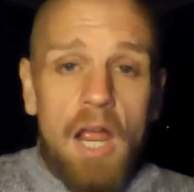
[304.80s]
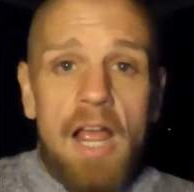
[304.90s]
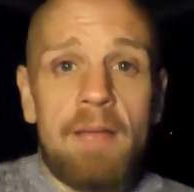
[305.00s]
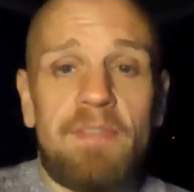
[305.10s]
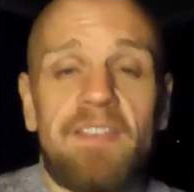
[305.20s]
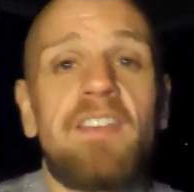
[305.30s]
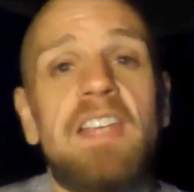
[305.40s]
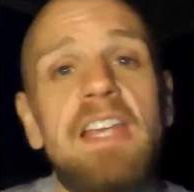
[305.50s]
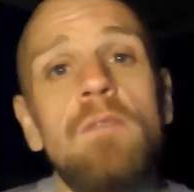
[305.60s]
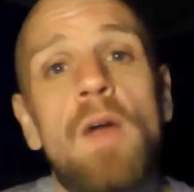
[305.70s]
There's a
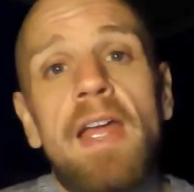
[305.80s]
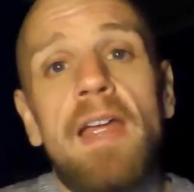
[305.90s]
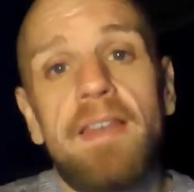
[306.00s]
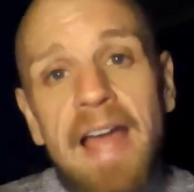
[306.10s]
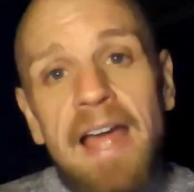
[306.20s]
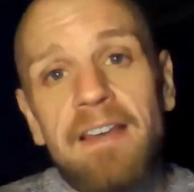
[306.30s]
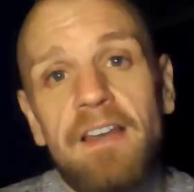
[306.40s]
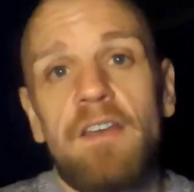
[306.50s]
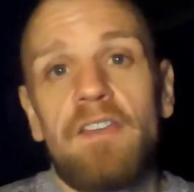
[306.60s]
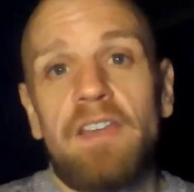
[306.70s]
scene where Nan
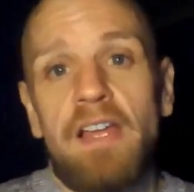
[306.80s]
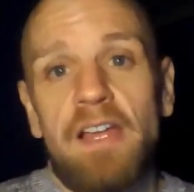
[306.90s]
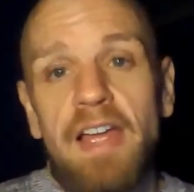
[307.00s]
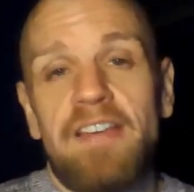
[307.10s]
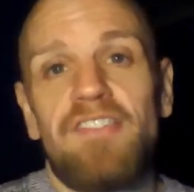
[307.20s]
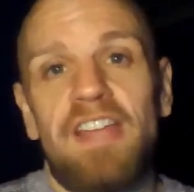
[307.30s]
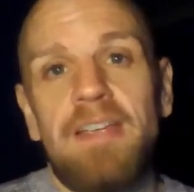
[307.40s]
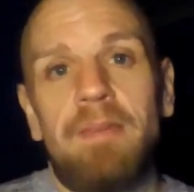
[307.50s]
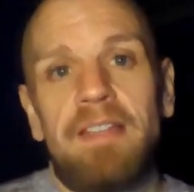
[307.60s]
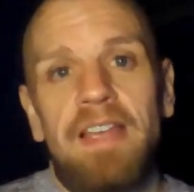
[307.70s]
and
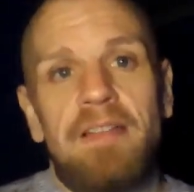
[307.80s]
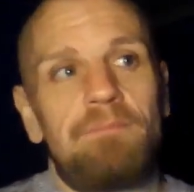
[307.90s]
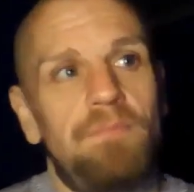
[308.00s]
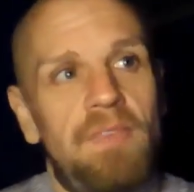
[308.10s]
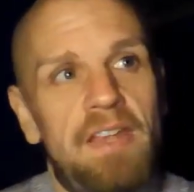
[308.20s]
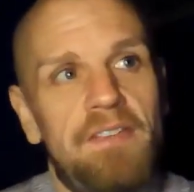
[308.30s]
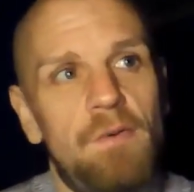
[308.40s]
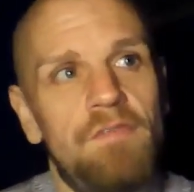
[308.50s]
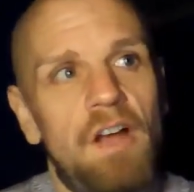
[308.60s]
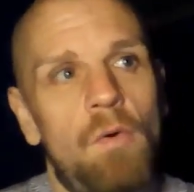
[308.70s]
Jamie they sort
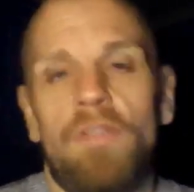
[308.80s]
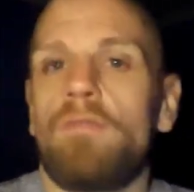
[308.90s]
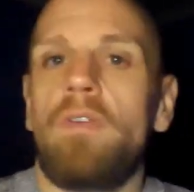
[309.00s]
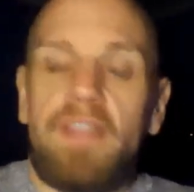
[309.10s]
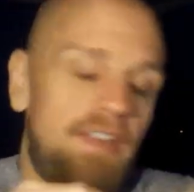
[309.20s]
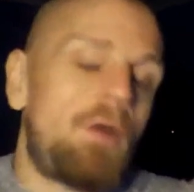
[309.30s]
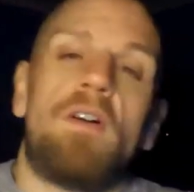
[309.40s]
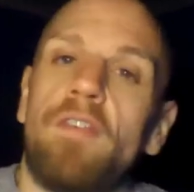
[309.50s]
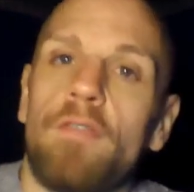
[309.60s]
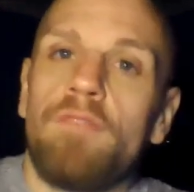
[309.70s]
of go
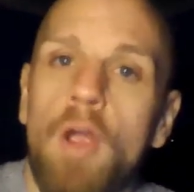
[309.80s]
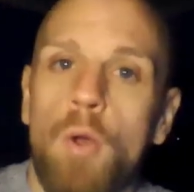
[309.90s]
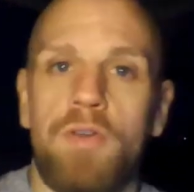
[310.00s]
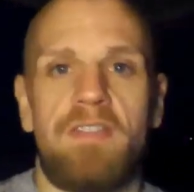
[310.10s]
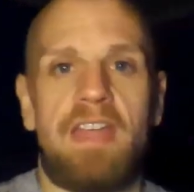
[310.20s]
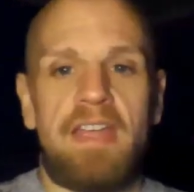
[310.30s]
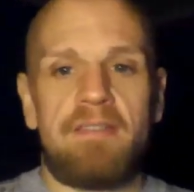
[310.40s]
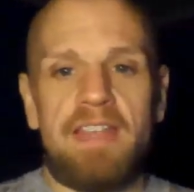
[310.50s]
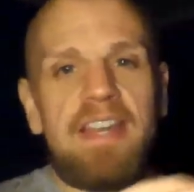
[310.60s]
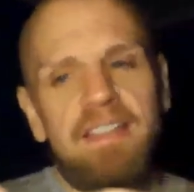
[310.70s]
off on the road
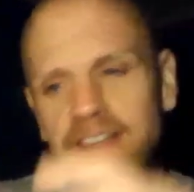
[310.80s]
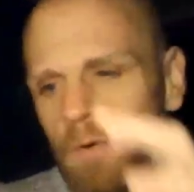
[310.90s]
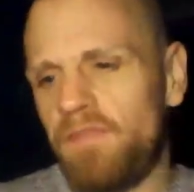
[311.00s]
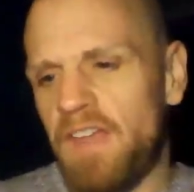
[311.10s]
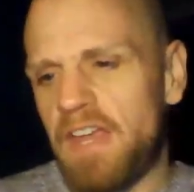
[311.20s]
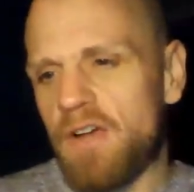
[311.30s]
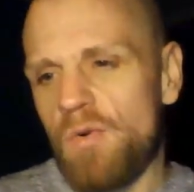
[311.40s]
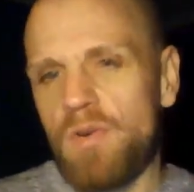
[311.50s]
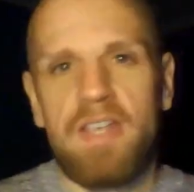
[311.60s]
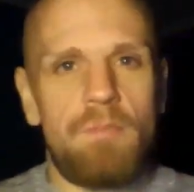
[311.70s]
in his little
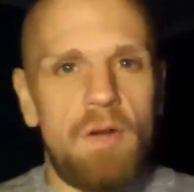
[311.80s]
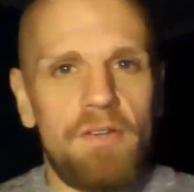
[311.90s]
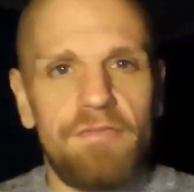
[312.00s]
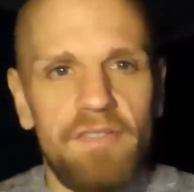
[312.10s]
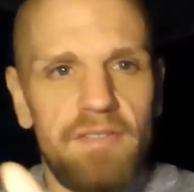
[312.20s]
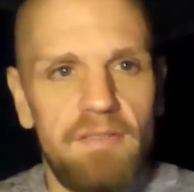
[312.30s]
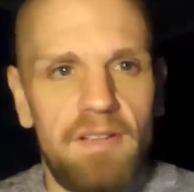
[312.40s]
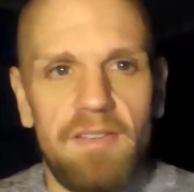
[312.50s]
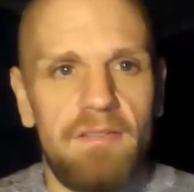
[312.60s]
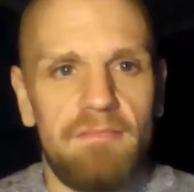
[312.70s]
vehicle. He works for
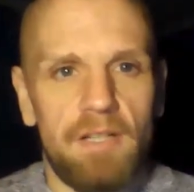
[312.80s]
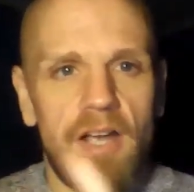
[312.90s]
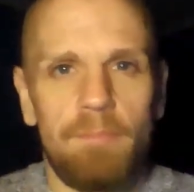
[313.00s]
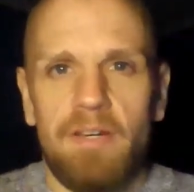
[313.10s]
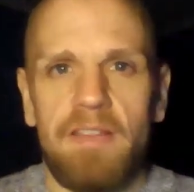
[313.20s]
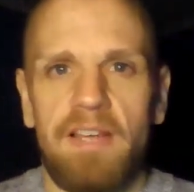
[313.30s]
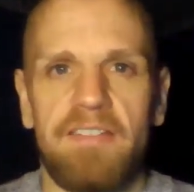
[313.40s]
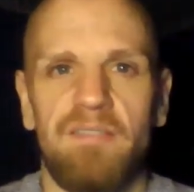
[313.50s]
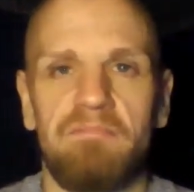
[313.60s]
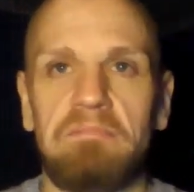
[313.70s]
a company that has
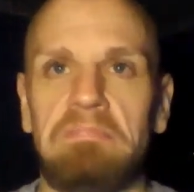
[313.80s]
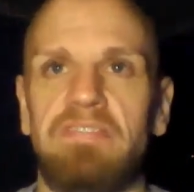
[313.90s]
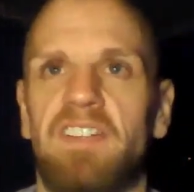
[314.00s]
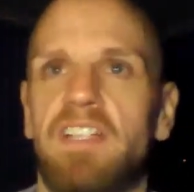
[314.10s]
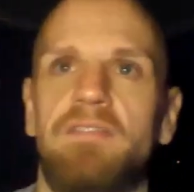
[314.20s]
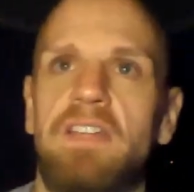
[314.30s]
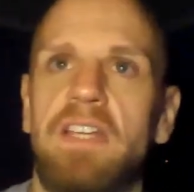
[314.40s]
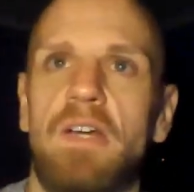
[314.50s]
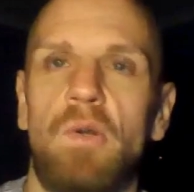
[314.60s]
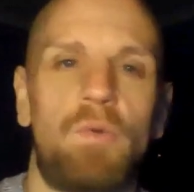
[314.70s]
a funny
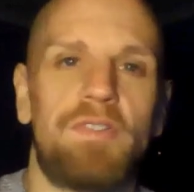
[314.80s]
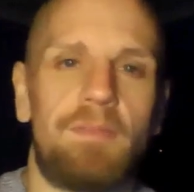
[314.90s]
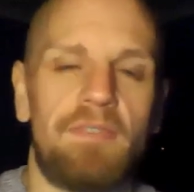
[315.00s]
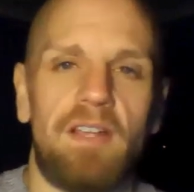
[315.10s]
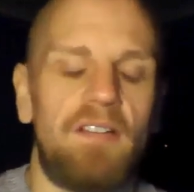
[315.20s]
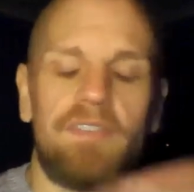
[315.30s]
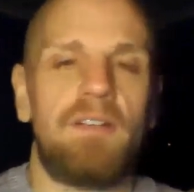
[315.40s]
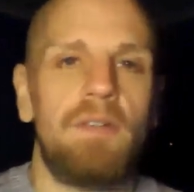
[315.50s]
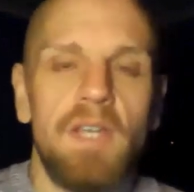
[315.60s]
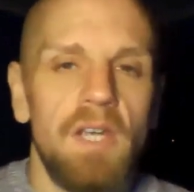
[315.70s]
vehicle or something. I don't know.
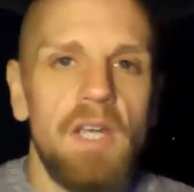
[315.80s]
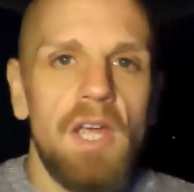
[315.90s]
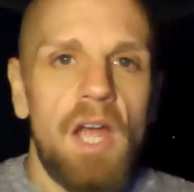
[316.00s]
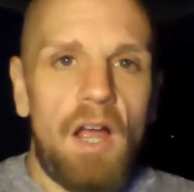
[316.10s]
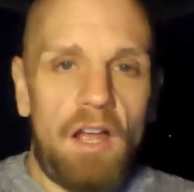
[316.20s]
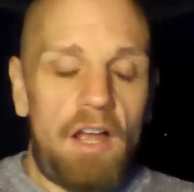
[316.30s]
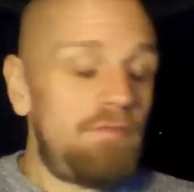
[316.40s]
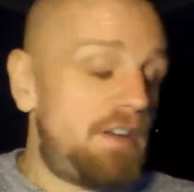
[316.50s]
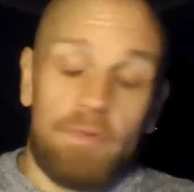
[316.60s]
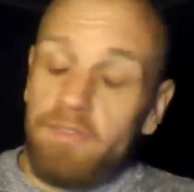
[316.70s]
I
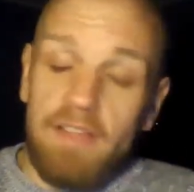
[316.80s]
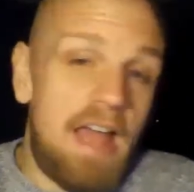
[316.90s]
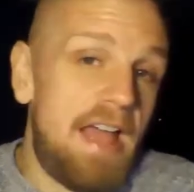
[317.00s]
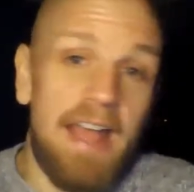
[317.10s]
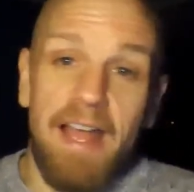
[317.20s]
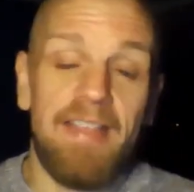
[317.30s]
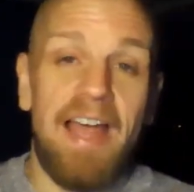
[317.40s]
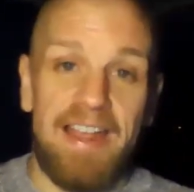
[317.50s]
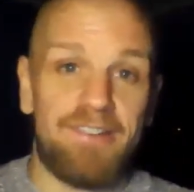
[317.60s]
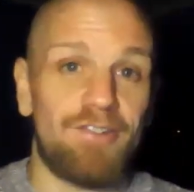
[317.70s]
really wasn't
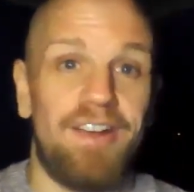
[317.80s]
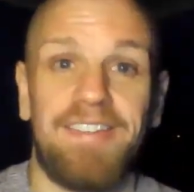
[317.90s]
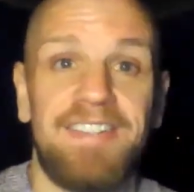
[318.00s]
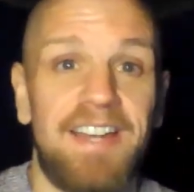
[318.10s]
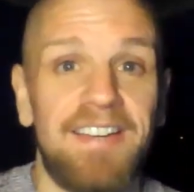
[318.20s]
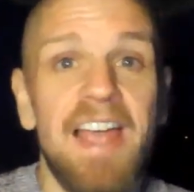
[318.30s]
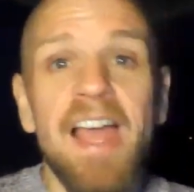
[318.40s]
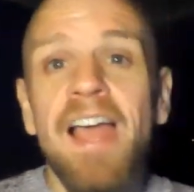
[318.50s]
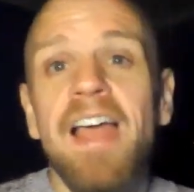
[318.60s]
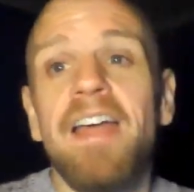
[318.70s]
that interested.
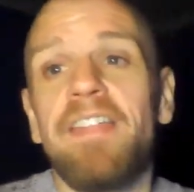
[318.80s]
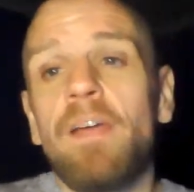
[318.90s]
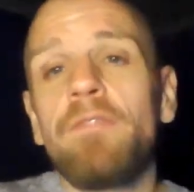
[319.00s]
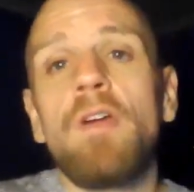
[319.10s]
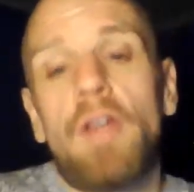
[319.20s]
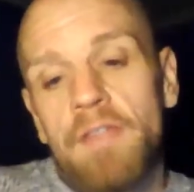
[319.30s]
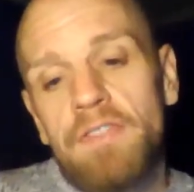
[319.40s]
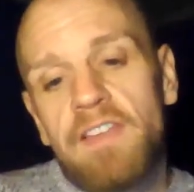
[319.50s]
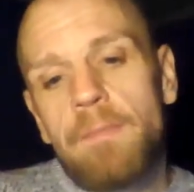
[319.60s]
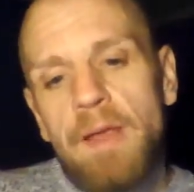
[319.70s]
They go on the road, and
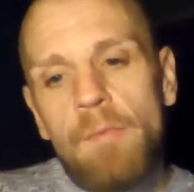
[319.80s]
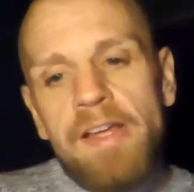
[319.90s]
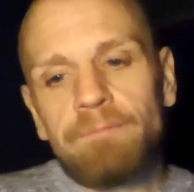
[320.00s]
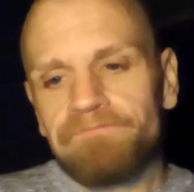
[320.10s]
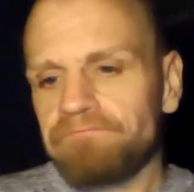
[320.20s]
there's a bit where